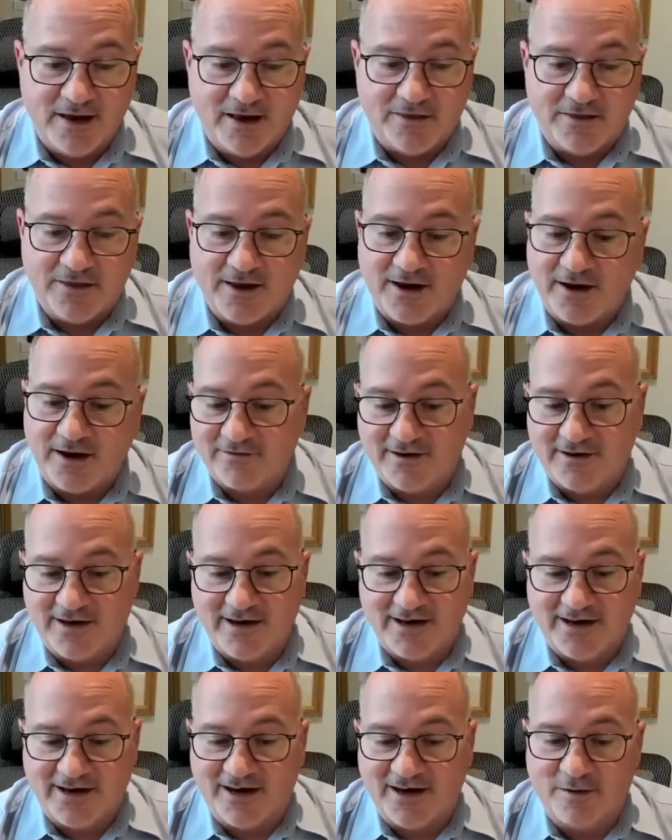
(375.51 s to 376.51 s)
they are
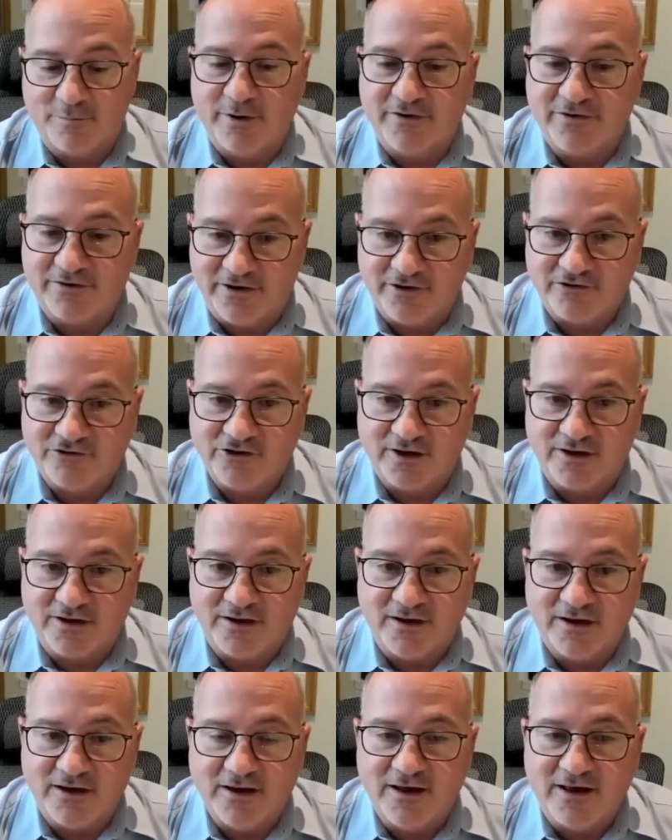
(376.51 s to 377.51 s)
taking a
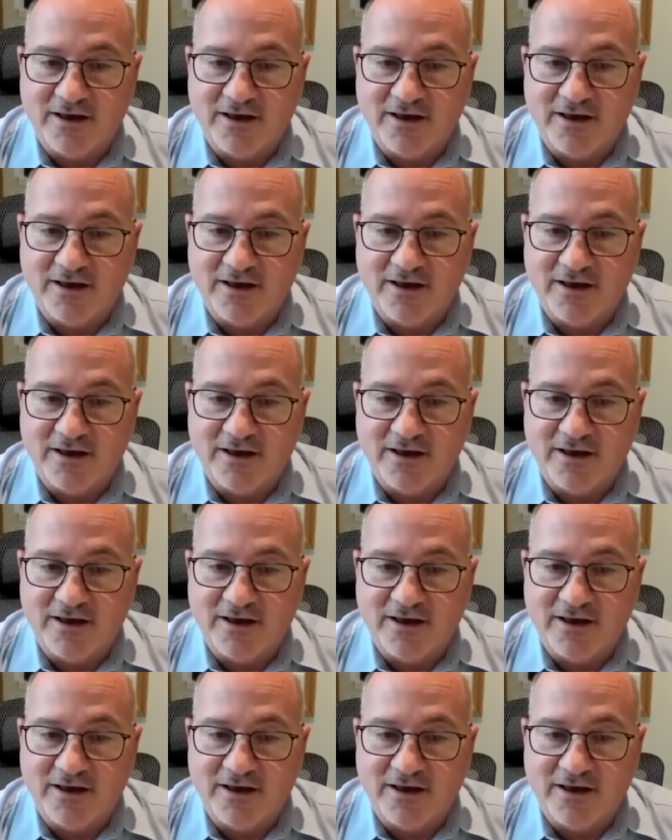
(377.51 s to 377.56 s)
position